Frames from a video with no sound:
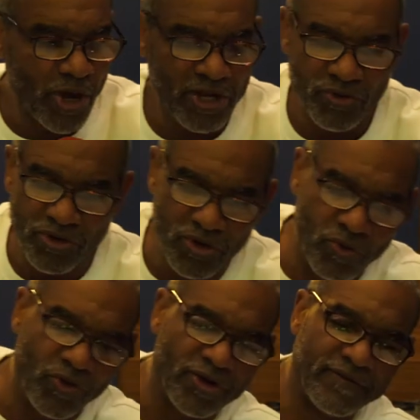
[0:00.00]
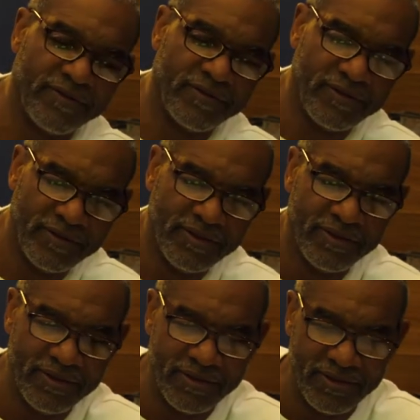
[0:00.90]
wait on the Lord.
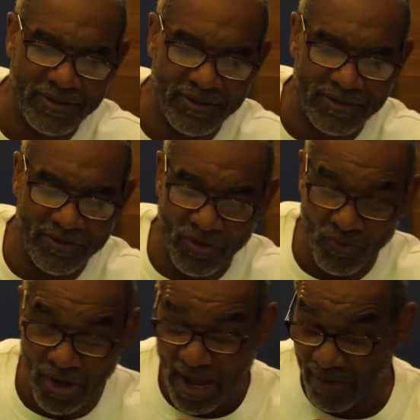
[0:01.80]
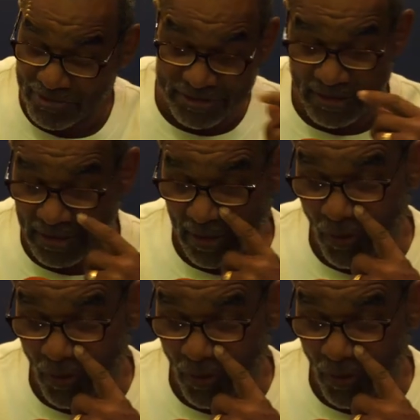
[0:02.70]
You know, I was in an